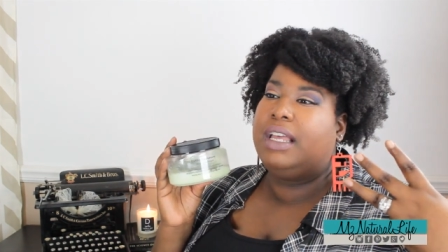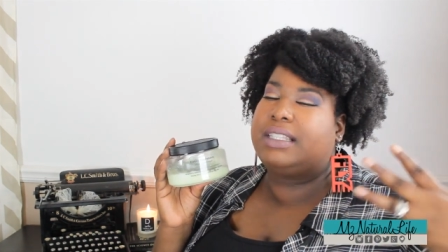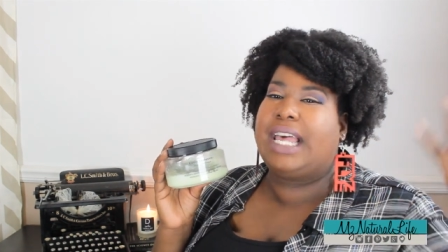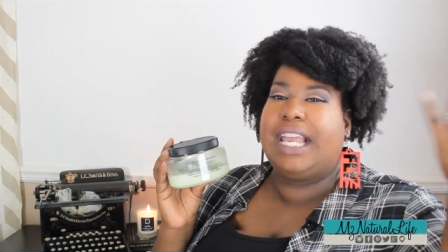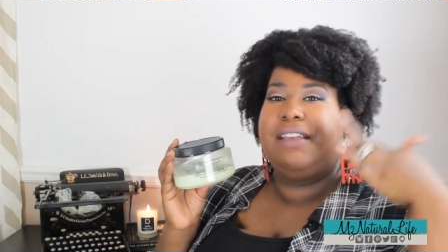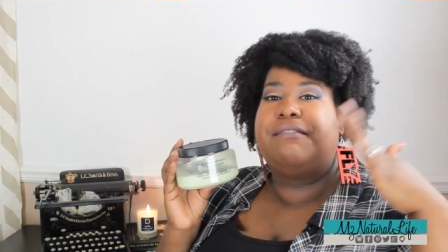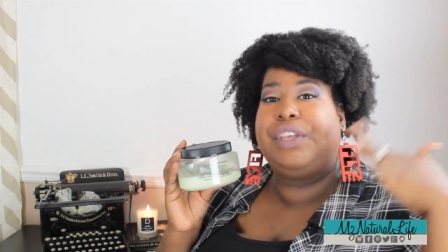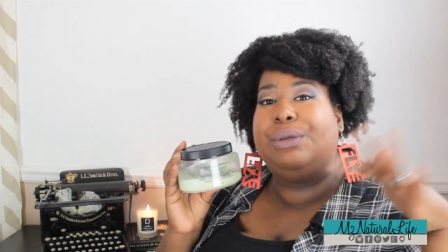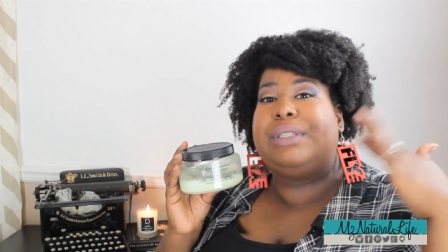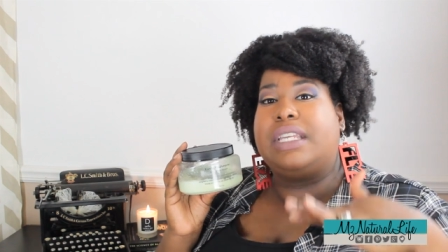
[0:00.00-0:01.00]
is like
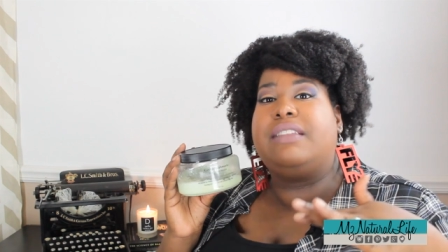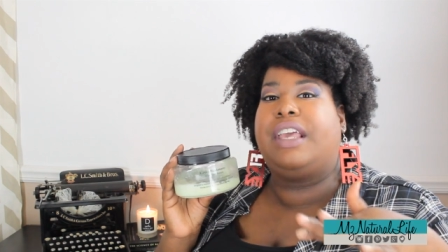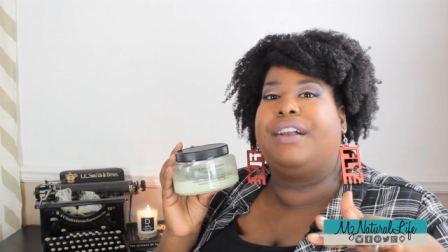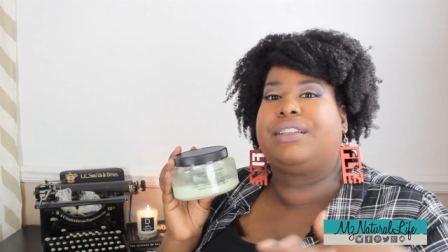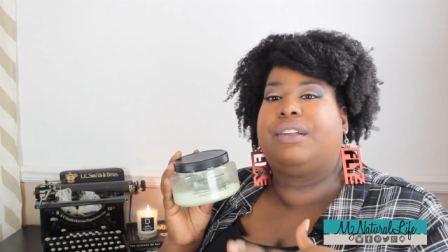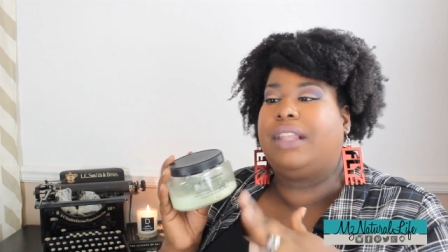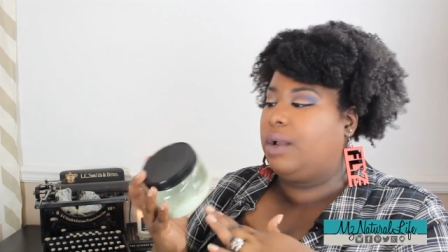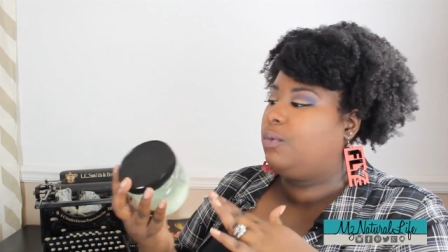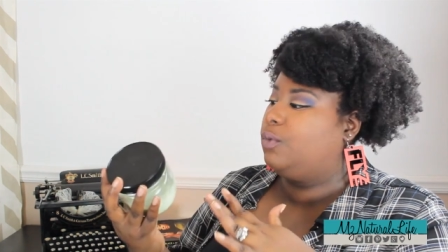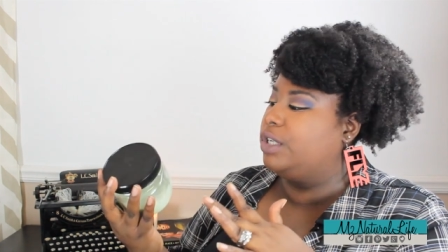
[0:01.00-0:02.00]
infused in there so
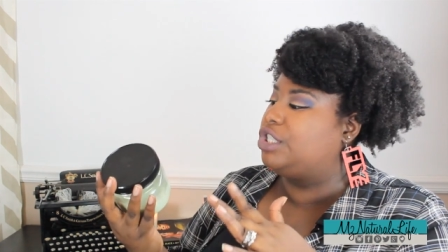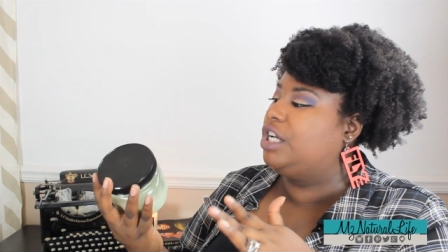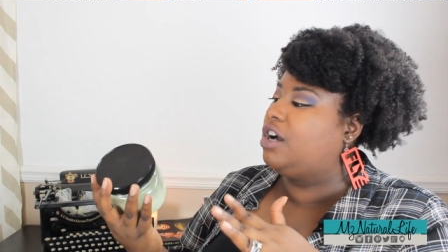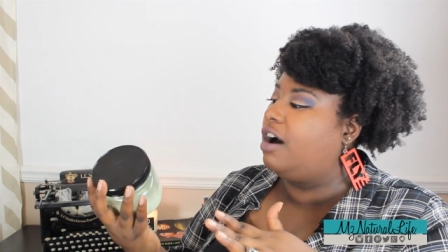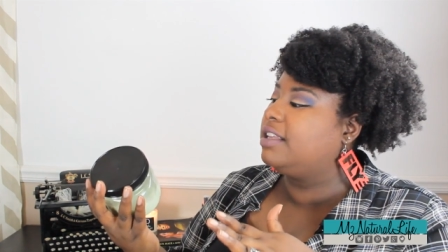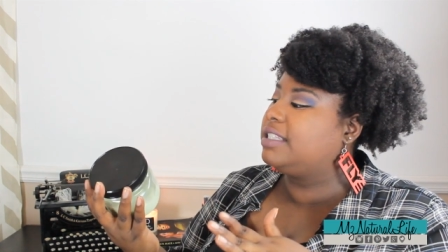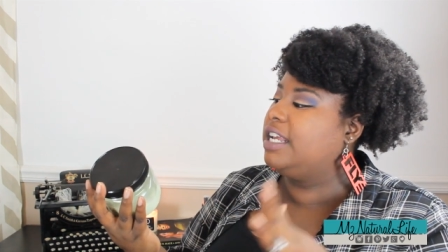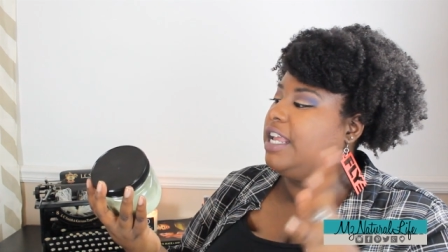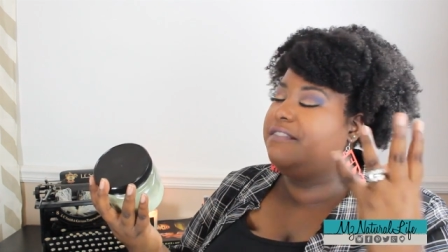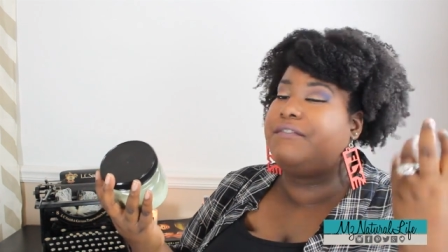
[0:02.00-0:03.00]
like what she calls it
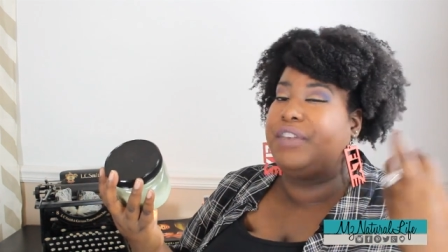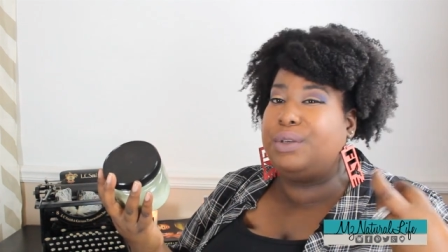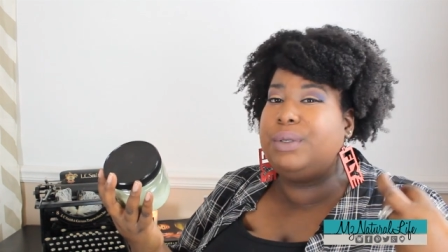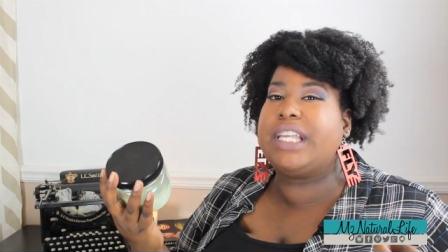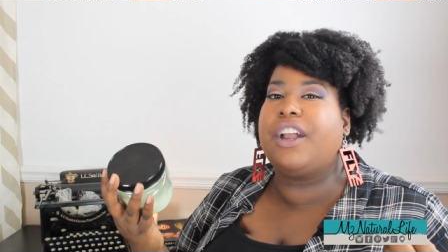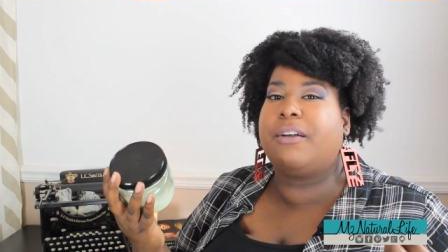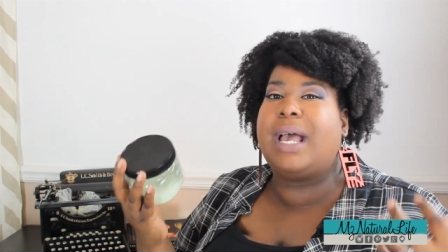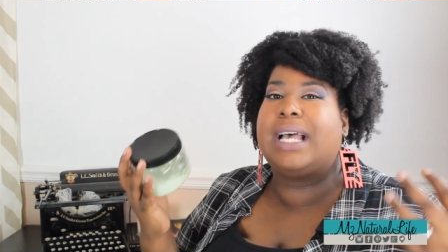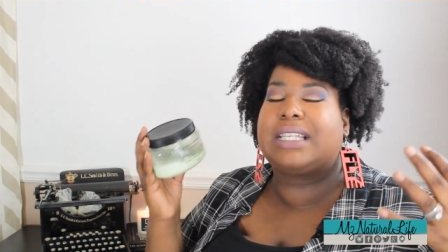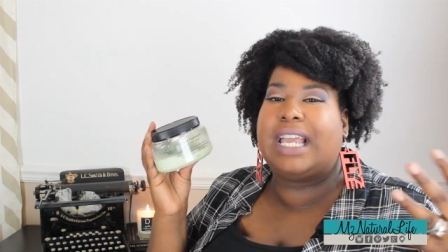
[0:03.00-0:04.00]
an infused hair
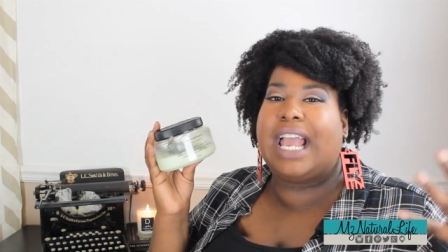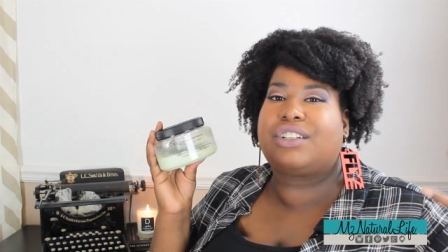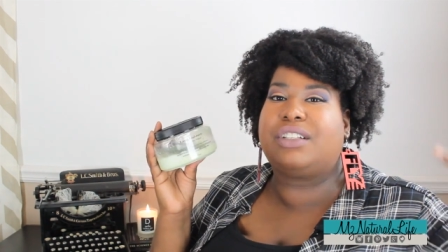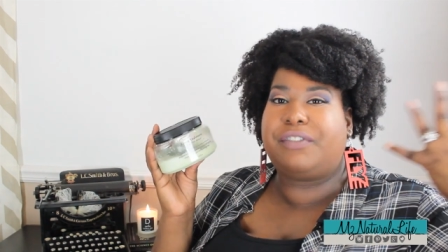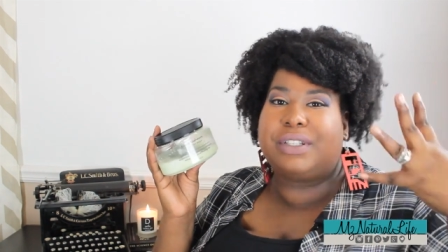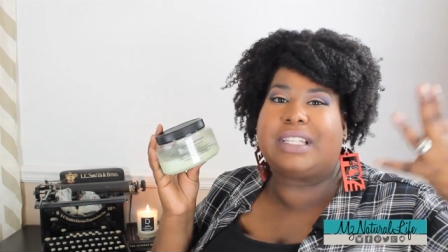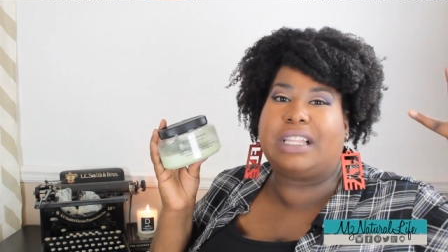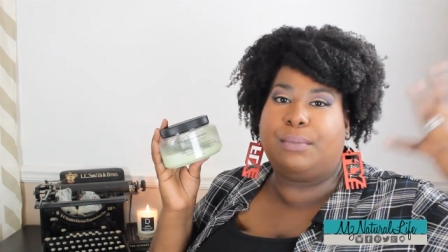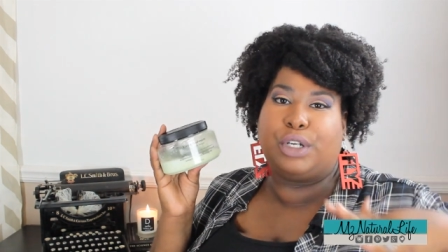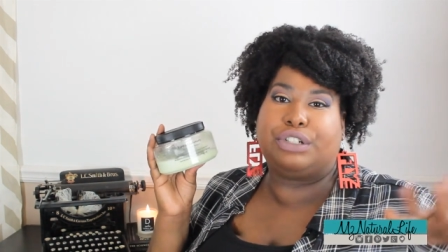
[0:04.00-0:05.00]
mask it actually feels like
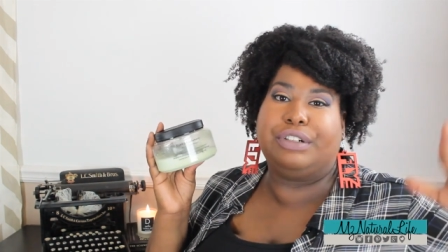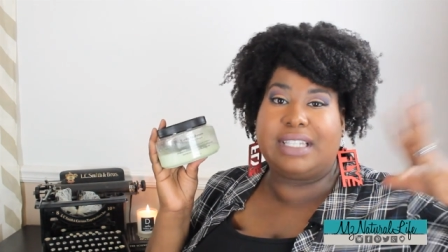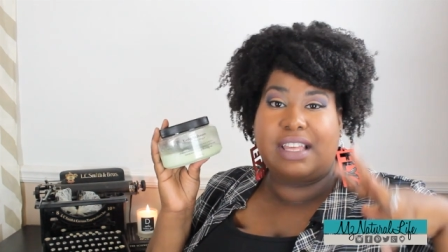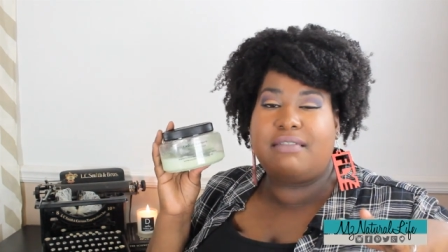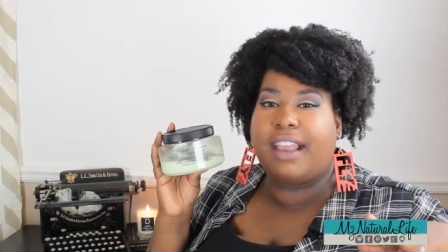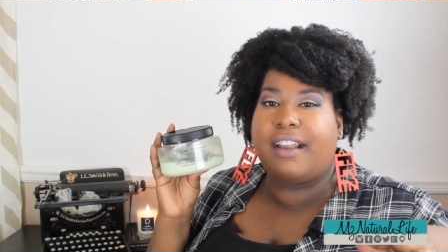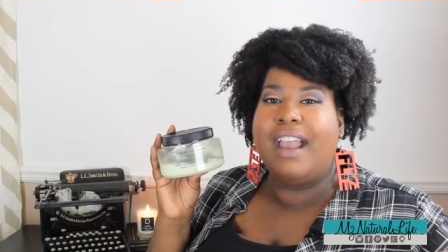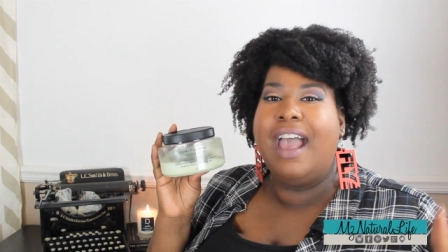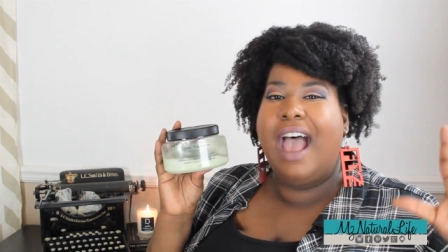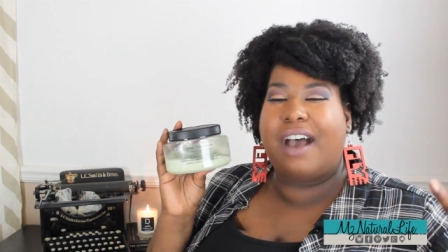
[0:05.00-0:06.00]
the moisture is in there
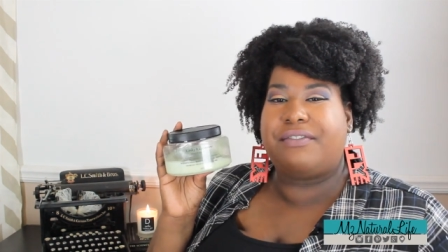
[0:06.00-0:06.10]
I